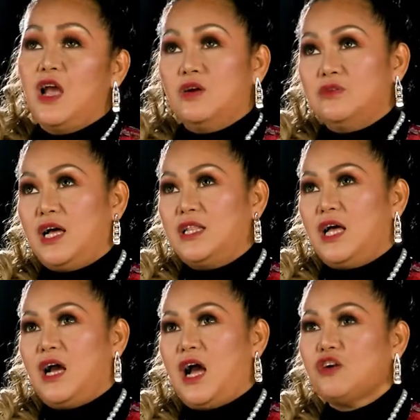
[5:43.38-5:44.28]
Well,
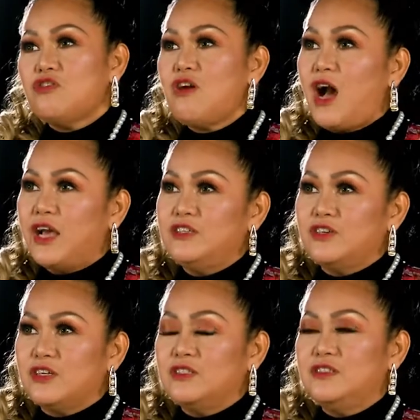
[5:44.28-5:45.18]
ang akong
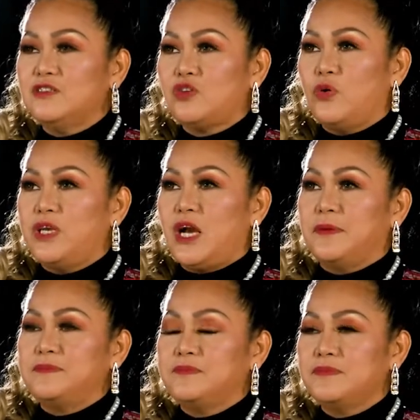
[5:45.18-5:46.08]
idol growing
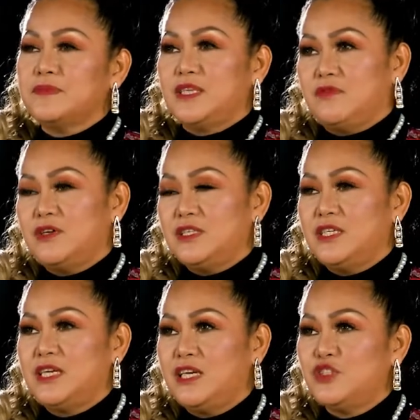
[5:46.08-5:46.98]
up, well,
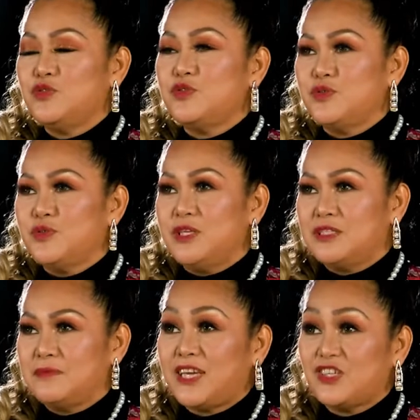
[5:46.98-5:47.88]
he died too soon,
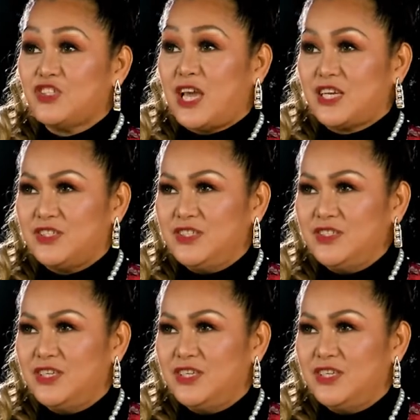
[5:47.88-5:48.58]
is Michael Jackson.